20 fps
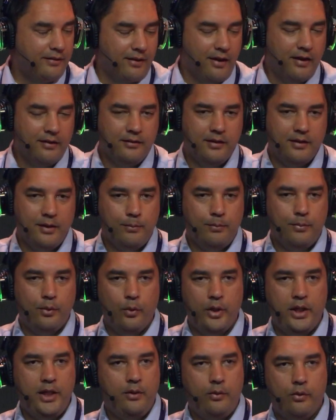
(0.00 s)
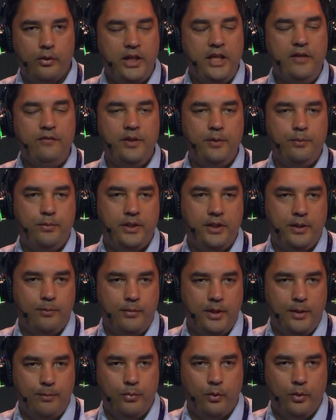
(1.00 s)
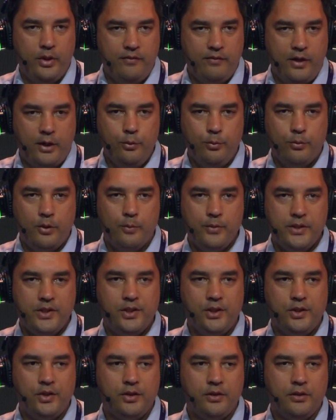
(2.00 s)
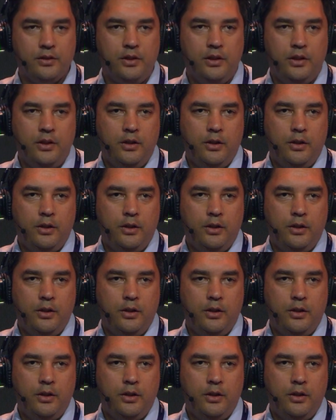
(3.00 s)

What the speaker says: right, an employee or EVP, an employee value proposition,